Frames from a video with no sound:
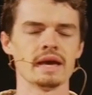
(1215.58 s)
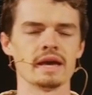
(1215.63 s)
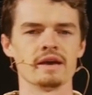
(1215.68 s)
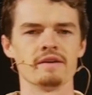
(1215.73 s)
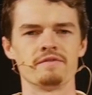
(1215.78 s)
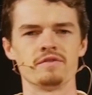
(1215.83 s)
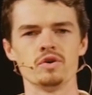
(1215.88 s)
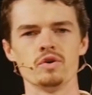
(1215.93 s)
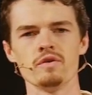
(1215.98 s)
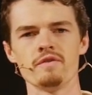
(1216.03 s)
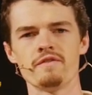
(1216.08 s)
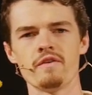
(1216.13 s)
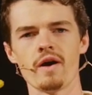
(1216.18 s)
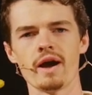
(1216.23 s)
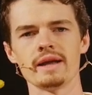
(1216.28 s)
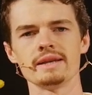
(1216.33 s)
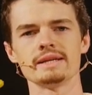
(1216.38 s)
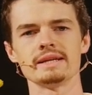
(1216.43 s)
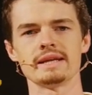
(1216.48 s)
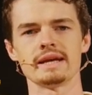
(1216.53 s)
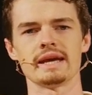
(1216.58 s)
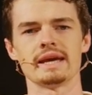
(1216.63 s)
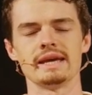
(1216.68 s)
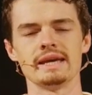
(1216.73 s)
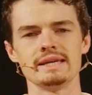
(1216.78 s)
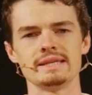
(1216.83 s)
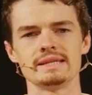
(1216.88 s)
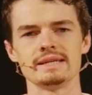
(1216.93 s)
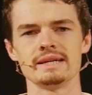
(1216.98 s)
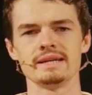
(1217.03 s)
If you find it
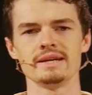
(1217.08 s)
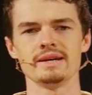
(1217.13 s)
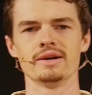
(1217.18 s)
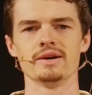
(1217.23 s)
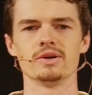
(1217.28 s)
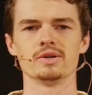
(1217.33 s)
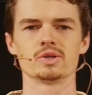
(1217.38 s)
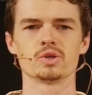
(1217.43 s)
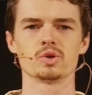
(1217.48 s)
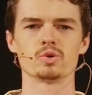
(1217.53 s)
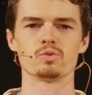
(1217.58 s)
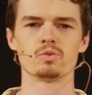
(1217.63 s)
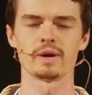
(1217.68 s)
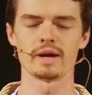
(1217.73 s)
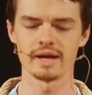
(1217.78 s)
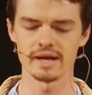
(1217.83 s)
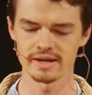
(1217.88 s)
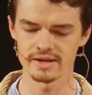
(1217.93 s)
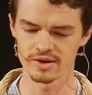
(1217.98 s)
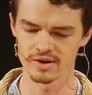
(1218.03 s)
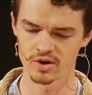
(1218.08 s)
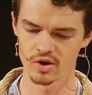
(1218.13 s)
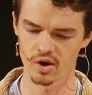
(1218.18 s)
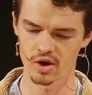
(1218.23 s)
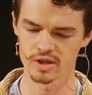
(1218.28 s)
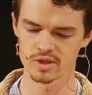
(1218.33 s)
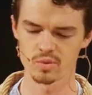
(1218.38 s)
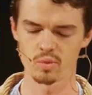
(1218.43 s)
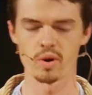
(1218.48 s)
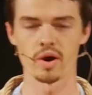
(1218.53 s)
easy to read
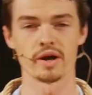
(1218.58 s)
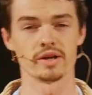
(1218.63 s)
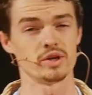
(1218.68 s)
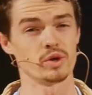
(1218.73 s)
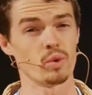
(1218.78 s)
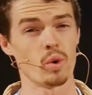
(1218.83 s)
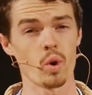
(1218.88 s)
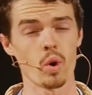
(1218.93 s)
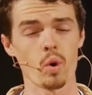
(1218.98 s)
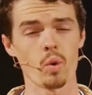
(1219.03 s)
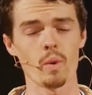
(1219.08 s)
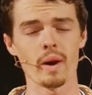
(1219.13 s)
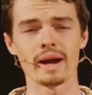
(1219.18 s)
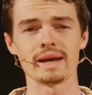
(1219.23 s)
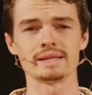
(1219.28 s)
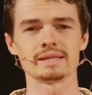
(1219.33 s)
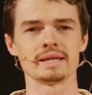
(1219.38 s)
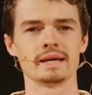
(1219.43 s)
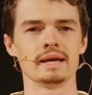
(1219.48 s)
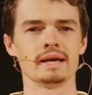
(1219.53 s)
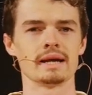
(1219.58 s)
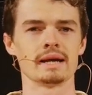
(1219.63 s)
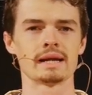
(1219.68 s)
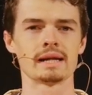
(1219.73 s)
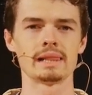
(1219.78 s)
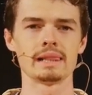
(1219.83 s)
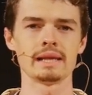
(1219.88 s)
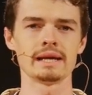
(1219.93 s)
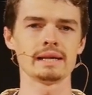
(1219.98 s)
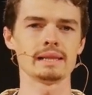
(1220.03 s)
God's word, you always
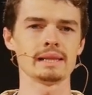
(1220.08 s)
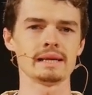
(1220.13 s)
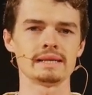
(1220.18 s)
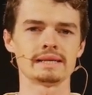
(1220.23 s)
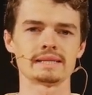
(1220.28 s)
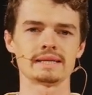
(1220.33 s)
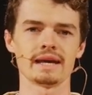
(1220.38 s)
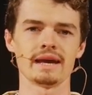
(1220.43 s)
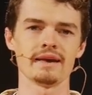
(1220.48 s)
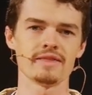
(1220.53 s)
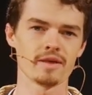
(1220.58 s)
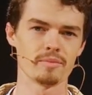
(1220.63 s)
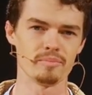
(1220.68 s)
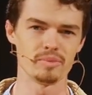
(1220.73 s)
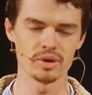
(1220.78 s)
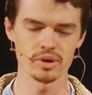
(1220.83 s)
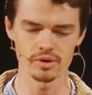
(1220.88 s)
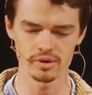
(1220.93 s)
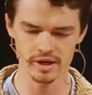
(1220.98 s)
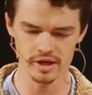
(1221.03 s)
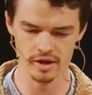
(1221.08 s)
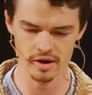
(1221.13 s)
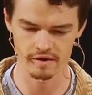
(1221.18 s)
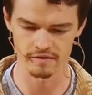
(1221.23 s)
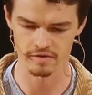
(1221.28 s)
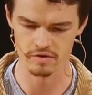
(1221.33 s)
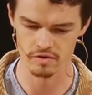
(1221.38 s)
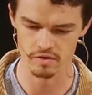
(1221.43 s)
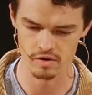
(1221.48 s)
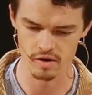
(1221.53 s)
clearly see the beauty
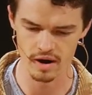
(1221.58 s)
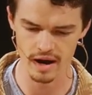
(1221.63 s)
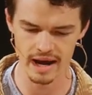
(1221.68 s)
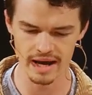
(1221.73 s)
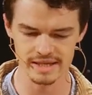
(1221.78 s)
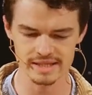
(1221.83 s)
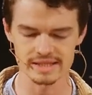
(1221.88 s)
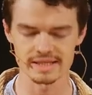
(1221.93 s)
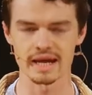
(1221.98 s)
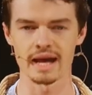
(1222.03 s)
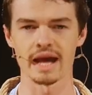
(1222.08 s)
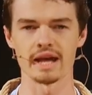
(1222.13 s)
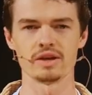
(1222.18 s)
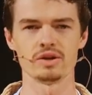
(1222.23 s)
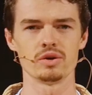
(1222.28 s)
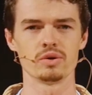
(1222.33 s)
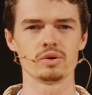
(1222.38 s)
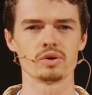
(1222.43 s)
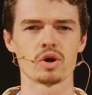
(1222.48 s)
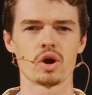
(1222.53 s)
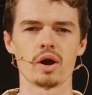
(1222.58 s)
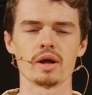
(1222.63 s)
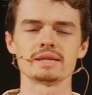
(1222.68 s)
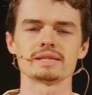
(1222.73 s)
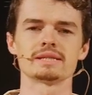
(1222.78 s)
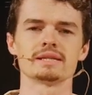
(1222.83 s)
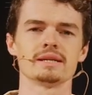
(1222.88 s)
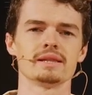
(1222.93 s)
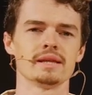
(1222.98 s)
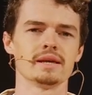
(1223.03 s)
of Christ and you
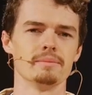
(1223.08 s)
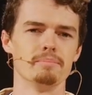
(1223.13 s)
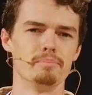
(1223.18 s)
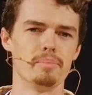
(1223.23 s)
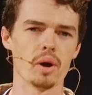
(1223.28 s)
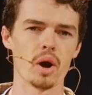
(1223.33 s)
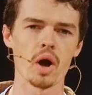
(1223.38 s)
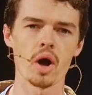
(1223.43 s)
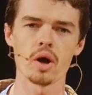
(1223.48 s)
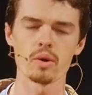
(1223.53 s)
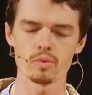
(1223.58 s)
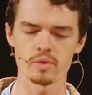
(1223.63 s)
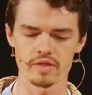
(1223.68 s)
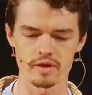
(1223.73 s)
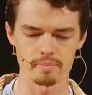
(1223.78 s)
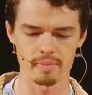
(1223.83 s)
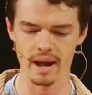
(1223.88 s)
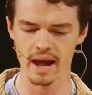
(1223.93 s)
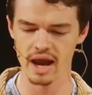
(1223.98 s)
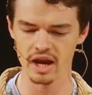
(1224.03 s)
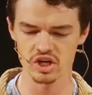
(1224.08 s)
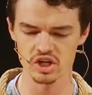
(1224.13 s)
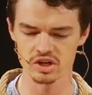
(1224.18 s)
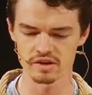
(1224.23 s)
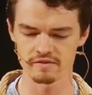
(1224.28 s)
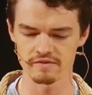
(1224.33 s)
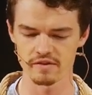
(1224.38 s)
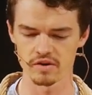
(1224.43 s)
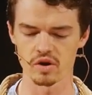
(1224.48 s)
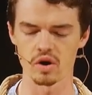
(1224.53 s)
constantly burn with a
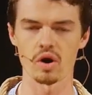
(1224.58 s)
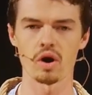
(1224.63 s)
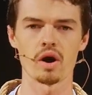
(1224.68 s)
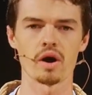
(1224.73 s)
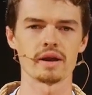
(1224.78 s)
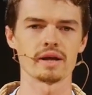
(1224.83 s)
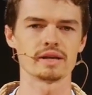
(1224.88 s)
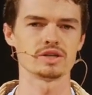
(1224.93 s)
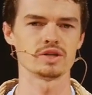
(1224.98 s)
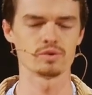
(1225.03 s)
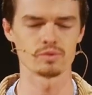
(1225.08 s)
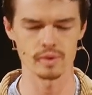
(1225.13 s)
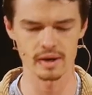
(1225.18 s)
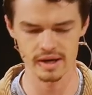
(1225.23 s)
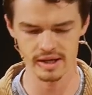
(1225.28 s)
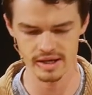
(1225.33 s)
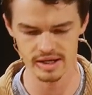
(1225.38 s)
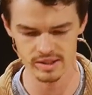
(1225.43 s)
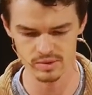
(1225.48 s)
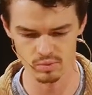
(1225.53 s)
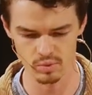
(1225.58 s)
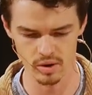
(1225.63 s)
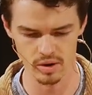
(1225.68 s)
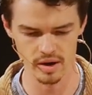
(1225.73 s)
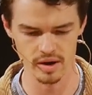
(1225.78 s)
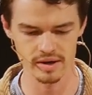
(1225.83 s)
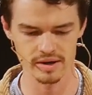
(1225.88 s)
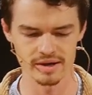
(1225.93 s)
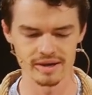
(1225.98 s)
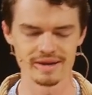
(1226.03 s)
passion for God as you read his
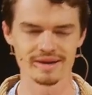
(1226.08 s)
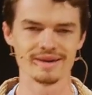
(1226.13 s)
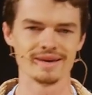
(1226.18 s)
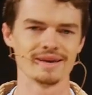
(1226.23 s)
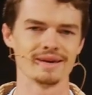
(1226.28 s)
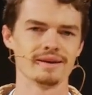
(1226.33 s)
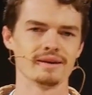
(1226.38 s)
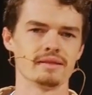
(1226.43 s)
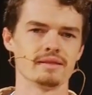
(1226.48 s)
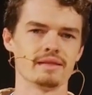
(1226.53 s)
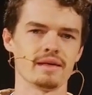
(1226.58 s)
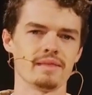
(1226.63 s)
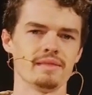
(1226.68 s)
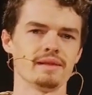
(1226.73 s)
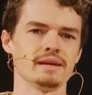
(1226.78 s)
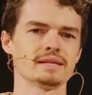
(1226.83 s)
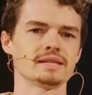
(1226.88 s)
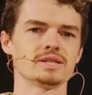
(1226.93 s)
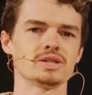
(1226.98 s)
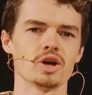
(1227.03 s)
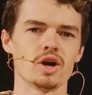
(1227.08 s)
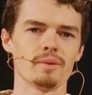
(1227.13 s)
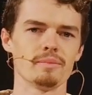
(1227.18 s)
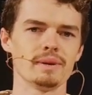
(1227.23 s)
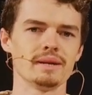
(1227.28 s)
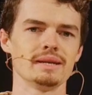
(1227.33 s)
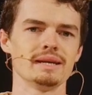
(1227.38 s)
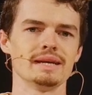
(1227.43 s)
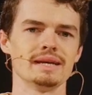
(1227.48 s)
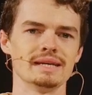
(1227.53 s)
word, then this
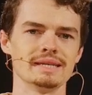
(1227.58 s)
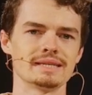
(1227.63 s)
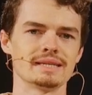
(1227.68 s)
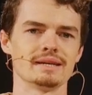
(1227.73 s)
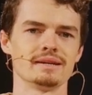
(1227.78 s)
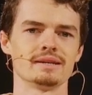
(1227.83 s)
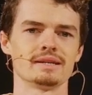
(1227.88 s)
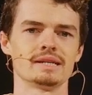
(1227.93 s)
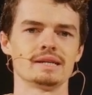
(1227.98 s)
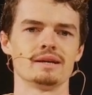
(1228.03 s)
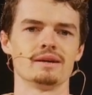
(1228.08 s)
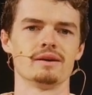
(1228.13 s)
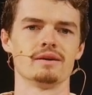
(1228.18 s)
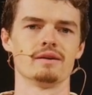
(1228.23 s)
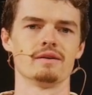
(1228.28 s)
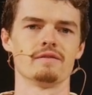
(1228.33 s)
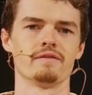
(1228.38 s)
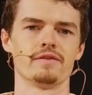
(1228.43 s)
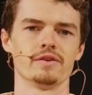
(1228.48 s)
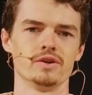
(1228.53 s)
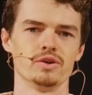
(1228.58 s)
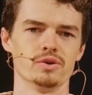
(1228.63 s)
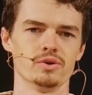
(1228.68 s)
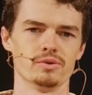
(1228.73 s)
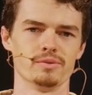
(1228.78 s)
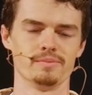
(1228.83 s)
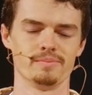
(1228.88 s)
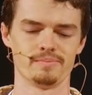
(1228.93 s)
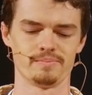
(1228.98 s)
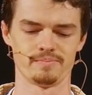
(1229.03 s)
sermon isn't for
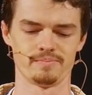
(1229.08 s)
you.